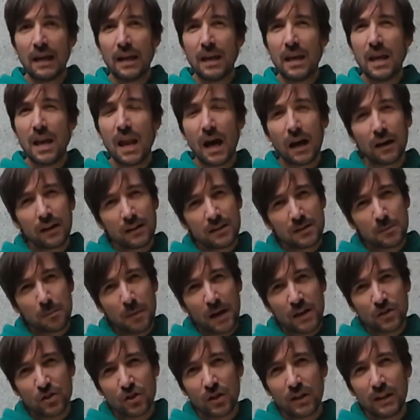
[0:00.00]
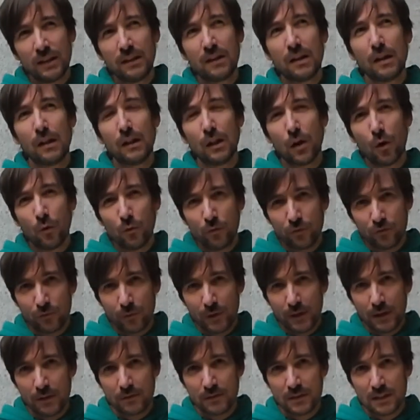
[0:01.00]
Not especially the low
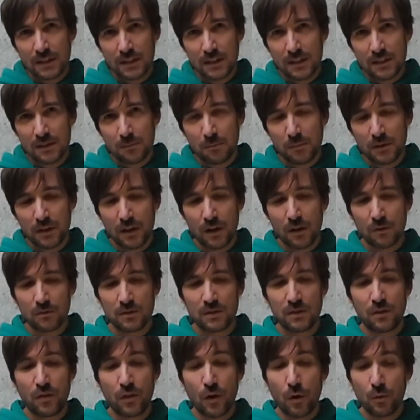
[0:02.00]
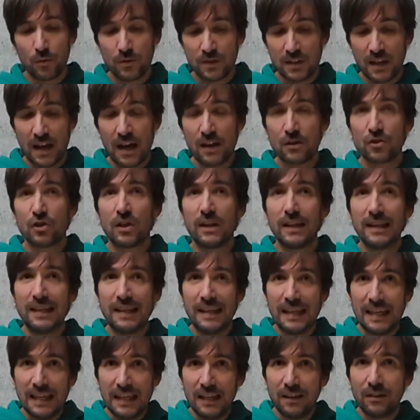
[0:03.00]
frequencies, because those actually
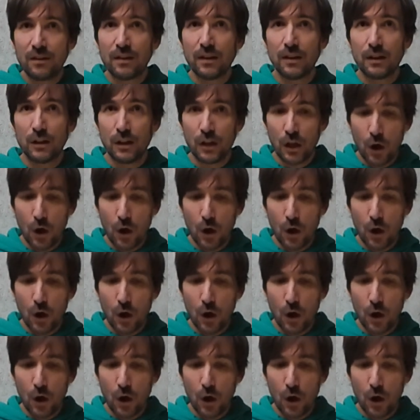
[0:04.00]
need the